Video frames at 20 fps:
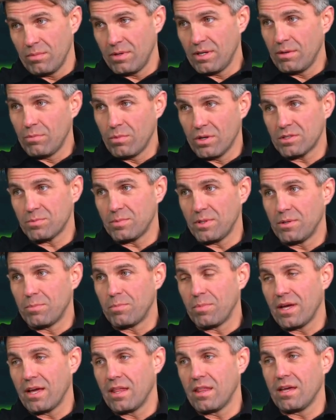He wants me to
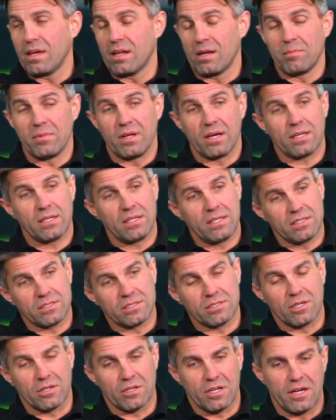play there. And I'm like,
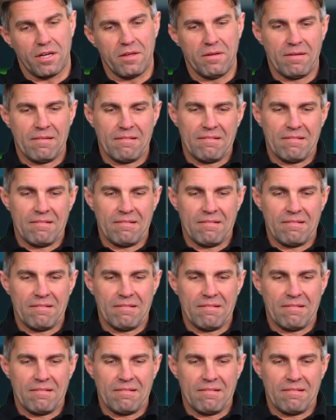yes, okay.